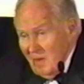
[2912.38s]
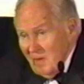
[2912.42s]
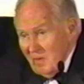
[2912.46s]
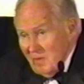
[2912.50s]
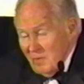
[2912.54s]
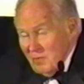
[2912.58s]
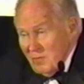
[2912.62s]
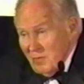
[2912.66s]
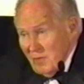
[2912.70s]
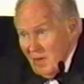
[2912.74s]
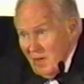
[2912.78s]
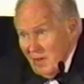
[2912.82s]

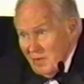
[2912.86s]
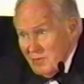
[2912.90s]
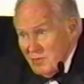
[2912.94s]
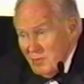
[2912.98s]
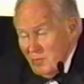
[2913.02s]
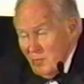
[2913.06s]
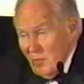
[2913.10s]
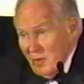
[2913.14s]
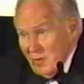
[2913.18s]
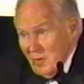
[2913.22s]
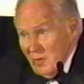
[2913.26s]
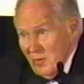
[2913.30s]
The Scots,
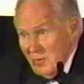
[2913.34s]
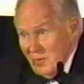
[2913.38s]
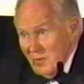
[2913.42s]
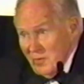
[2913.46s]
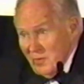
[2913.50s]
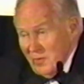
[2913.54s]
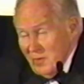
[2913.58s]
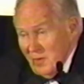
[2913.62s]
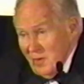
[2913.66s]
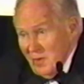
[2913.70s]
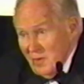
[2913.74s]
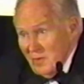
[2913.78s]
among other
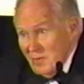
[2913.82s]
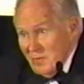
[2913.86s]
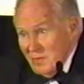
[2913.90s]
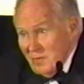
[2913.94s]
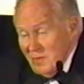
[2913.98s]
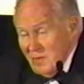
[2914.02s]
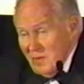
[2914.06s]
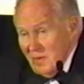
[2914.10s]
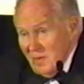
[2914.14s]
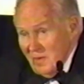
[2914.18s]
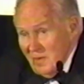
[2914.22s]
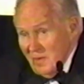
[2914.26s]

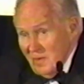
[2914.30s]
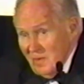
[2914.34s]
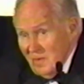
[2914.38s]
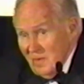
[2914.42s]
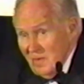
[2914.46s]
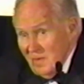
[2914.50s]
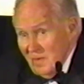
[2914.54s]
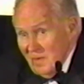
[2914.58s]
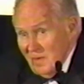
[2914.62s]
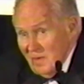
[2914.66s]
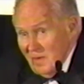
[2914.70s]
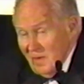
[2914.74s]
things,
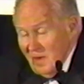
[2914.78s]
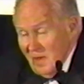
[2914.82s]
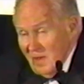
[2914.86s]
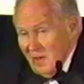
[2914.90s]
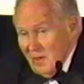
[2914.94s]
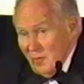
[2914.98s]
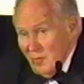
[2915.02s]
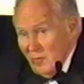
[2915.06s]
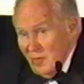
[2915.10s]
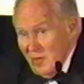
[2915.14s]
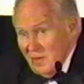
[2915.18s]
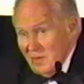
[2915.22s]
had
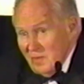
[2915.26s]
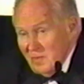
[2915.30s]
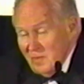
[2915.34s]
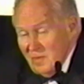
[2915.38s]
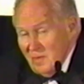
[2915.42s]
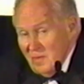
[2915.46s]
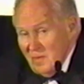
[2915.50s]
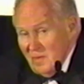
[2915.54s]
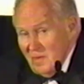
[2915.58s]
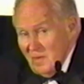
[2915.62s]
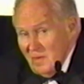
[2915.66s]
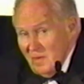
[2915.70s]
a great
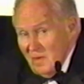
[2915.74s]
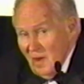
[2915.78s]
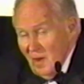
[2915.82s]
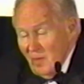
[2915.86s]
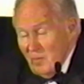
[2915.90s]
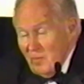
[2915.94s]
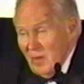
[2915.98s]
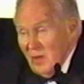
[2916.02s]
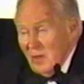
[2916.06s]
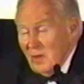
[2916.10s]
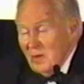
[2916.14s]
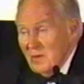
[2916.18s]

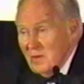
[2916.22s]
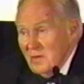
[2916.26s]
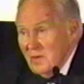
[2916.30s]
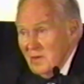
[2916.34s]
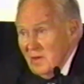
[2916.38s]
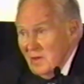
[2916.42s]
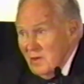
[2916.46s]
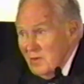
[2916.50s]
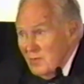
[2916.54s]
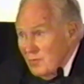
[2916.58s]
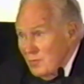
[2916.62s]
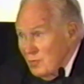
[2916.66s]

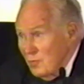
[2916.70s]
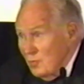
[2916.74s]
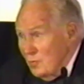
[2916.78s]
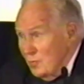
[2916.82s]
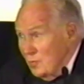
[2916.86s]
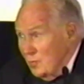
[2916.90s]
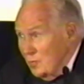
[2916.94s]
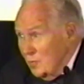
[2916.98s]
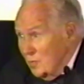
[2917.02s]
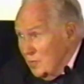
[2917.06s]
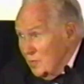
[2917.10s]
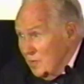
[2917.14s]
ability
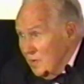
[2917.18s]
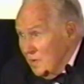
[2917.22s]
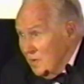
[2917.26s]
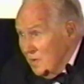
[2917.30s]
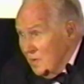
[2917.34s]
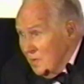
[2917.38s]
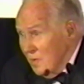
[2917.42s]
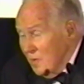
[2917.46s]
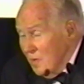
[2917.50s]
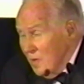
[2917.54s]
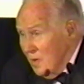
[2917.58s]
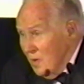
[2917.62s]
to
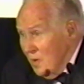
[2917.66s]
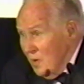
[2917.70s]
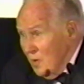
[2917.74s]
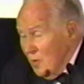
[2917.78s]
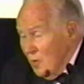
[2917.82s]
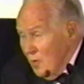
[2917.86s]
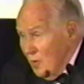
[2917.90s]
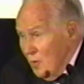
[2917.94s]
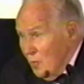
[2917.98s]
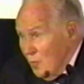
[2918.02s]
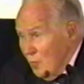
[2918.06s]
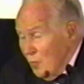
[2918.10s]

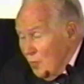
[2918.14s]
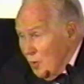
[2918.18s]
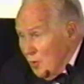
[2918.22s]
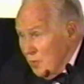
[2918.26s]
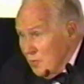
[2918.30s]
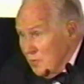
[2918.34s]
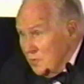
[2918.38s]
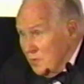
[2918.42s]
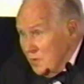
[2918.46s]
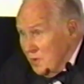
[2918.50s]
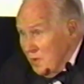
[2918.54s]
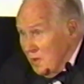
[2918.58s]

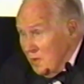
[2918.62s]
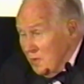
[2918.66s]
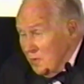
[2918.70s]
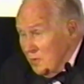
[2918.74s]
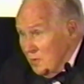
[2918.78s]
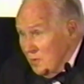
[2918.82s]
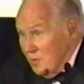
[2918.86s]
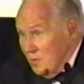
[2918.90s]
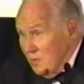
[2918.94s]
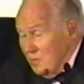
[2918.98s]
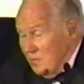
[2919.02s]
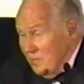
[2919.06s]
work
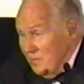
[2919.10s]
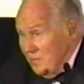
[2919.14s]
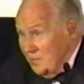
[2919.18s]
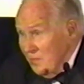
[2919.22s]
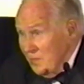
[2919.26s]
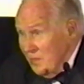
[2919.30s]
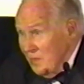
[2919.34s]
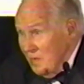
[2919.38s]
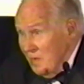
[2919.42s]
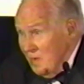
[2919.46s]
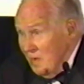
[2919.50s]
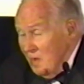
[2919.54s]
together
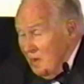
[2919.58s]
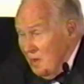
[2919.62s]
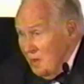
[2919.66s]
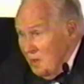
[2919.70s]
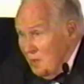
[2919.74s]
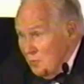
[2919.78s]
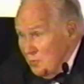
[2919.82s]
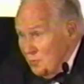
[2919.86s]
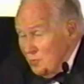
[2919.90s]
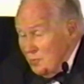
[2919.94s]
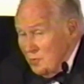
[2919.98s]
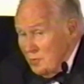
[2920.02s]

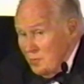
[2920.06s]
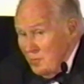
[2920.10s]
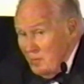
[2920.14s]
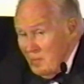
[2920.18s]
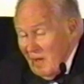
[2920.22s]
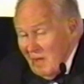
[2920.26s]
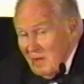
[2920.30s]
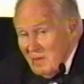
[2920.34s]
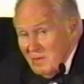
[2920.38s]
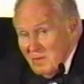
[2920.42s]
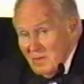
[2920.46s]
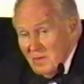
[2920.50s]

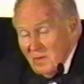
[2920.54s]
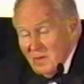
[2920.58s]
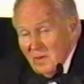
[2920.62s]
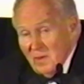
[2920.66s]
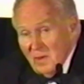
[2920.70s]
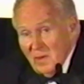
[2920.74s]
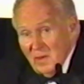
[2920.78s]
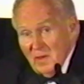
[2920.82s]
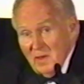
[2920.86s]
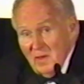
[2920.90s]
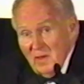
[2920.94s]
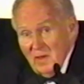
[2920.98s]

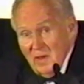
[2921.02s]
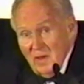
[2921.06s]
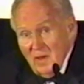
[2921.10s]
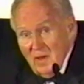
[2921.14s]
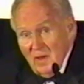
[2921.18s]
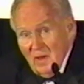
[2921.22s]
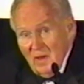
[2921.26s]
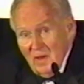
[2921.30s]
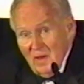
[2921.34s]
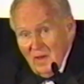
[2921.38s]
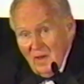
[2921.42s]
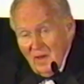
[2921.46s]
interdependently
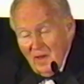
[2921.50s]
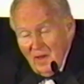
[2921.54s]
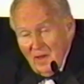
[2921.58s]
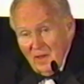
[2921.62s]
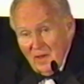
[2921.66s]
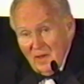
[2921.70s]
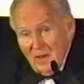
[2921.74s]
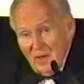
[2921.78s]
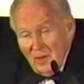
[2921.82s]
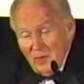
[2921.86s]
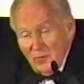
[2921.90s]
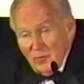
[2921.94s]

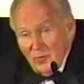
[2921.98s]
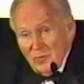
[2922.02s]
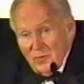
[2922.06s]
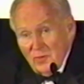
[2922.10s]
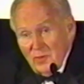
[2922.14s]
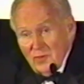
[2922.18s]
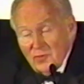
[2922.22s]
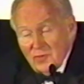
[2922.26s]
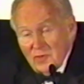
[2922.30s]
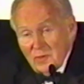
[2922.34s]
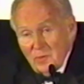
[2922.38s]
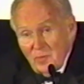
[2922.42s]
and
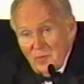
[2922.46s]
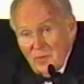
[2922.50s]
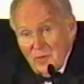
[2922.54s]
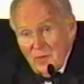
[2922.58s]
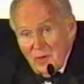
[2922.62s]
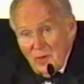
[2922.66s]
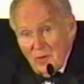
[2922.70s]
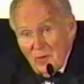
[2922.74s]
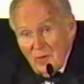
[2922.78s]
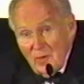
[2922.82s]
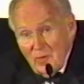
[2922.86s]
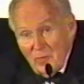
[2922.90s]

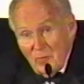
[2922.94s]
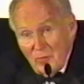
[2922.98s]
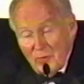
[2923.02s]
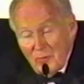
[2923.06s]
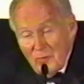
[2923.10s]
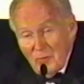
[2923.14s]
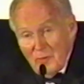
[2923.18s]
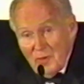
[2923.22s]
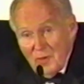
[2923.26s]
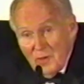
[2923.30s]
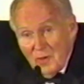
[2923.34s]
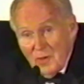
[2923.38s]
interdisciplinary
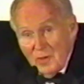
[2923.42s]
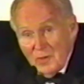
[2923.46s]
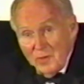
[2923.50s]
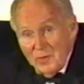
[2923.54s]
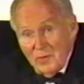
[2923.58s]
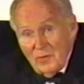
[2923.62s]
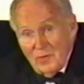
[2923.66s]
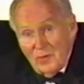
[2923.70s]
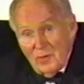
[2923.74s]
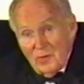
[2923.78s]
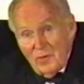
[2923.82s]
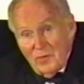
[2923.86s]
with regard
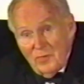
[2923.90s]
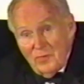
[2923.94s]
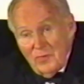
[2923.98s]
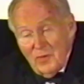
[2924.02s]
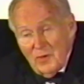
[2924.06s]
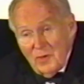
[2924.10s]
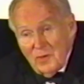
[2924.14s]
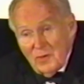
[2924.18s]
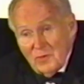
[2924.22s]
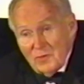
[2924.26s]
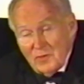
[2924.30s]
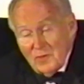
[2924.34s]
to their
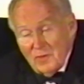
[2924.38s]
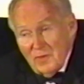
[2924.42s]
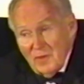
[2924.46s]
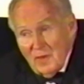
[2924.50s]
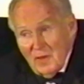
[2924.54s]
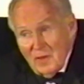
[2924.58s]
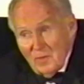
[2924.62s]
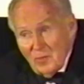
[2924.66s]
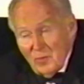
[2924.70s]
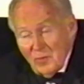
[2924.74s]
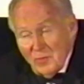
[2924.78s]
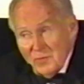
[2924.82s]
affairs, and
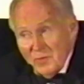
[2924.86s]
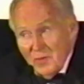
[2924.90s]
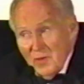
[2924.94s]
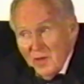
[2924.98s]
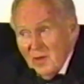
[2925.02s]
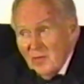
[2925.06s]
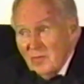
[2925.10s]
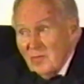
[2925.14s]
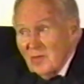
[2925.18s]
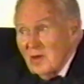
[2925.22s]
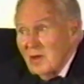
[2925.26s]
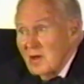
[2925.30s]
that was to
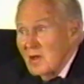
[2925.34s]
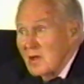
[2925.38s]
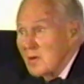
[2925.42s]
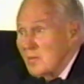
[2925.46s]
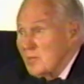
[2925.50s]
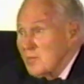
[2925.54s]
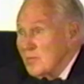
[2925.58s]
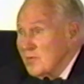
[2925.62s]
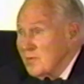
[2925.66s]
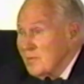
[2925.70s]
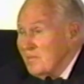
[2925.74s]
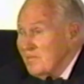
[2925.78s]
have
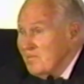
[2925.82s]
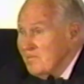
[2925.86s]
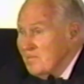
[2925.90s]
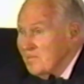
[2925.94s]
clubs.